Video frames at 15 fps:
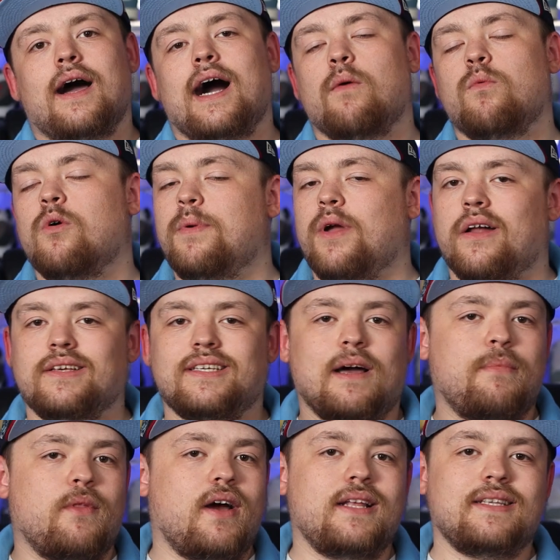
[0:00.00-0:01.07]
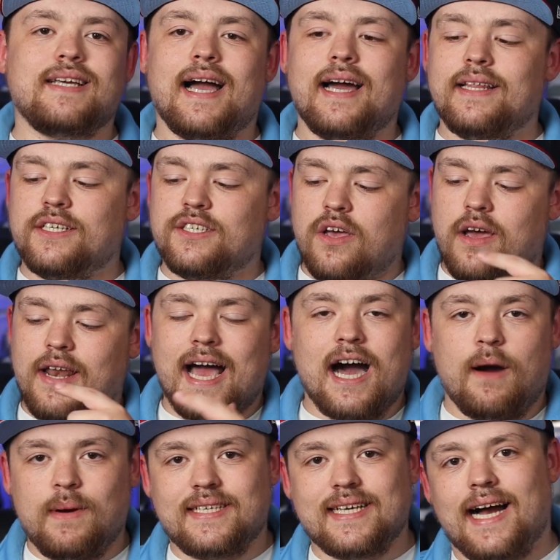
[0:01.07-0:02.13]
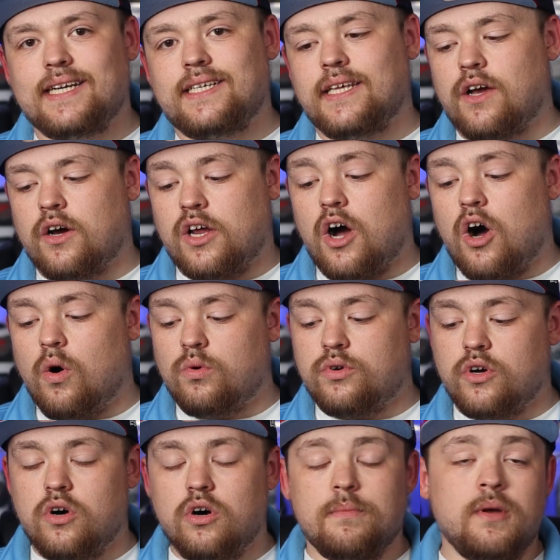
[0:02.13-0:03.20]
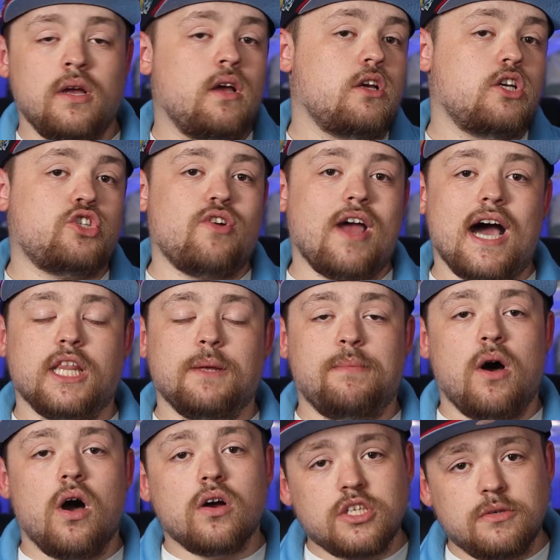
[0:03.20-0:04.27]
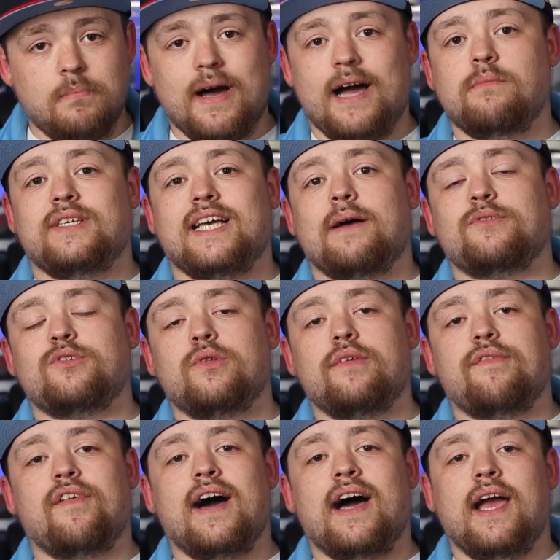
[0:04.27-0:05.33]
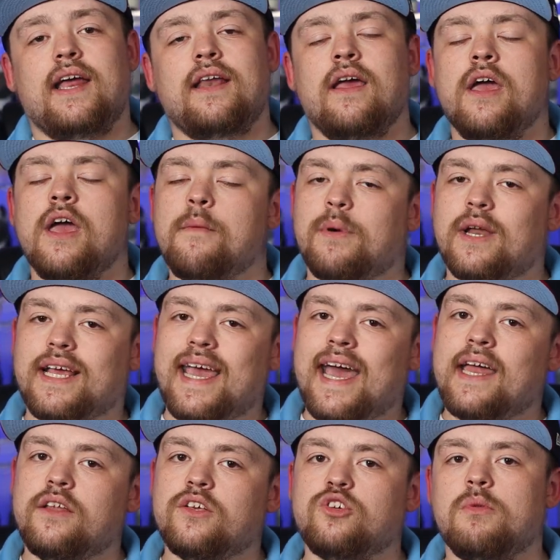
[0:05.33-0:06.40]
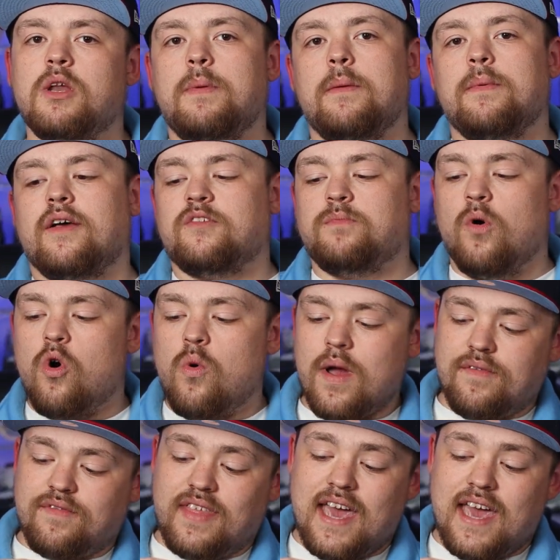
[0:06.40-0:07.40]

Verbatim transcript: I will be honest, I'm not entirely certain how it's actually going to hold up. Straight out of the box, mine was absolutely fine. But again, some of the people I spoke with,